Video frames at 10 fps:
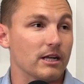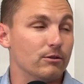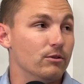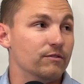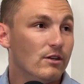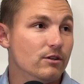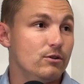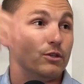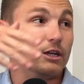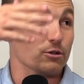Louisville, who
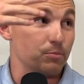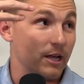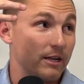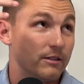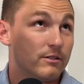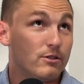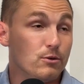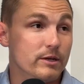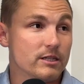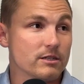you guys are playing in 2
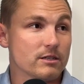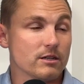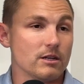weeks,